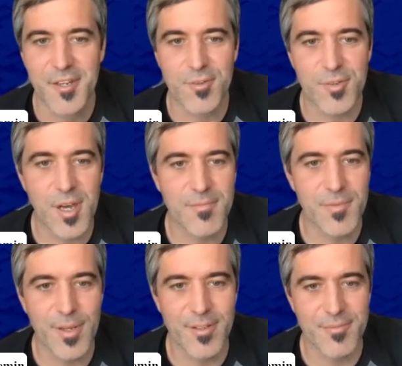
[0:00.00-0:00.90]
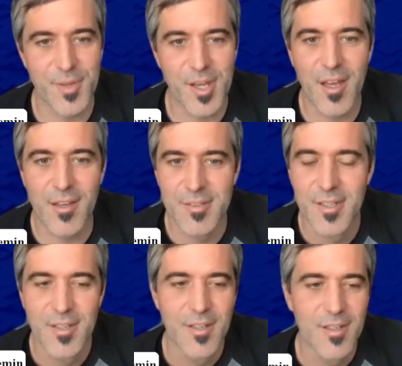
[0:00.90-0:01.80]
Confluent,
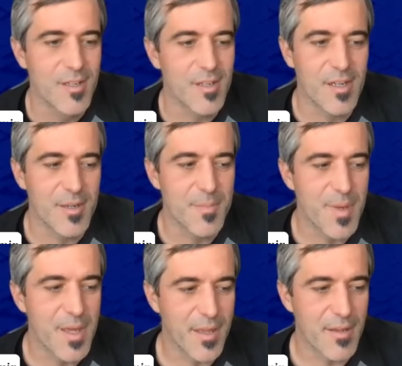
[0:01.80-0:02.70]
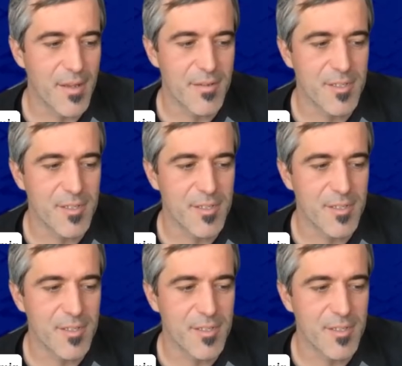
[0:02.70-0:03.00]
and